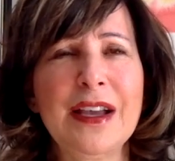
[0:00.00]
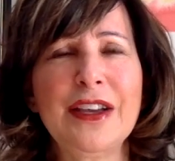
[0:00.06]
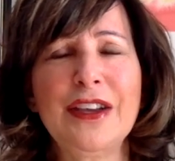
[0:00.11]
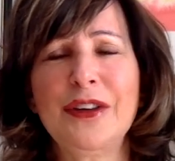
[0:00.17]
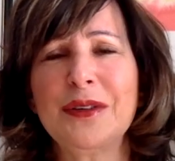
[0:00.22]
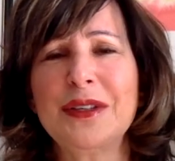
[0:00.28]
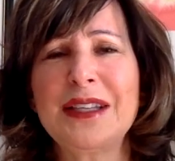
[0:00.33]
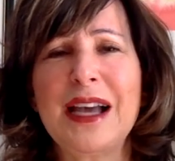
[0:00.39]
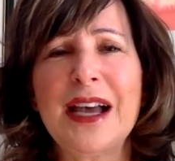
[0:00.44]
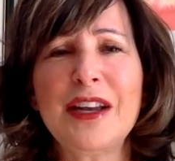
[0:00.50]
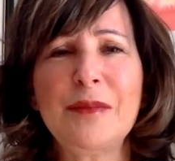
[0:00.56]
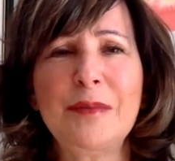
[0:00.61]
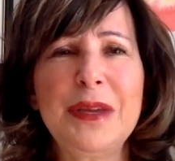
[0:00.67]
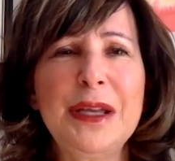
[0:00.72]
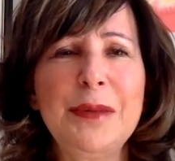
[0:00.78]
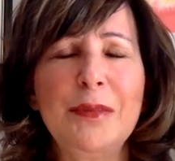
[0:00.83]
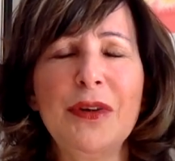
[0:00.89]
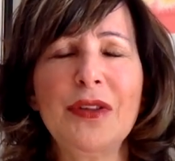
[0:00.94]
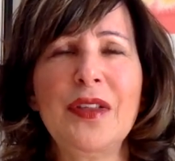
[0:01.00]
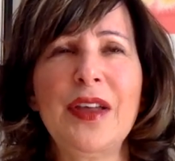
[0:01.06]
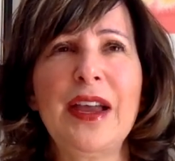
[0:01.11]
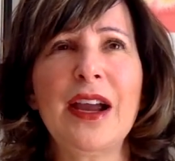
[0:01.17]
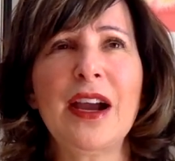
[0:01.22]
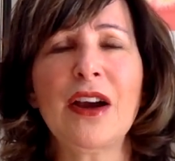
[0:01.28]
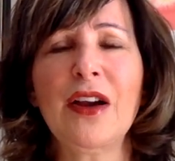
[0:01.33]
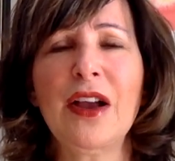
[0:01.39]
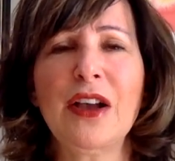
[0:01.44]
a ton of people
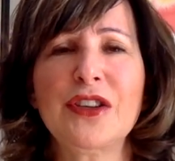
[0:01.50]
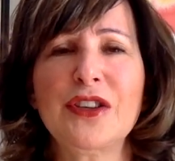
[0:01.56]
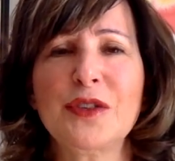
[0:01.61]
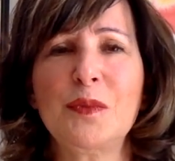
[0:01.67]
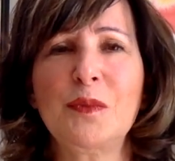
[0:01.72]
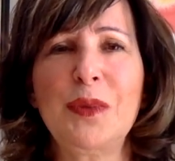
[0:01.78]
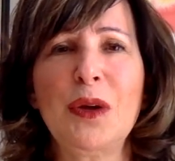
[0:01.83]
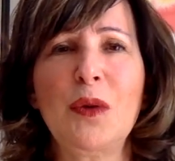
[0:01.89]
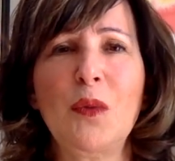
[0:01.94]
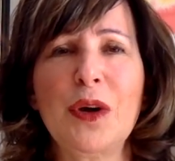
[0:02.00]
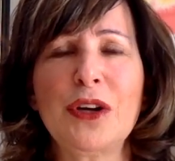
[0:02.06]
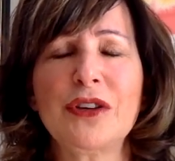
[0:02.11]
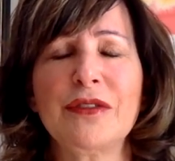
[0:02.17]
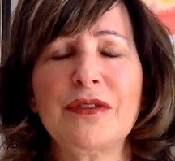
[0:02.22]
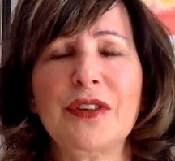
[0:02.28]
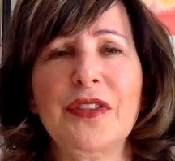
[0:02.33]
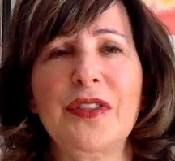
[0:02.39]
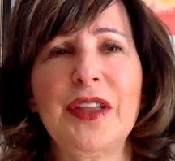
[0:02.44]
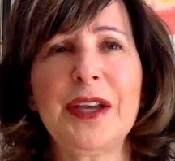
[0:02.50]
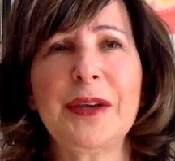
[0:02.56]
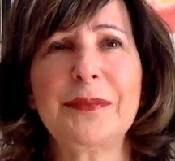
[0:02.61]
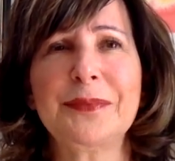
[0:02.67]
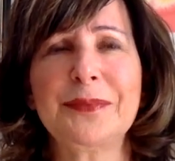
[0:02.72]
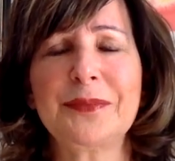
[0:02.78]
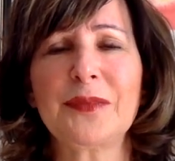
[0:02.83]
there, this big wonderful thing.